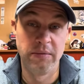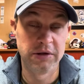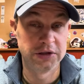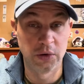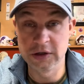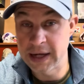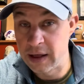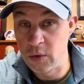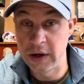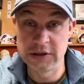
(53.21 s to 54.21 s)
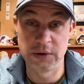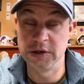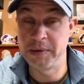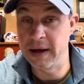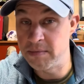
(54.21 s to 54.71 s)
But so does Elway. So does
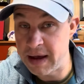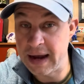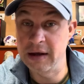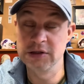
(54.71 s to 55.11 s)
Peyton Manning.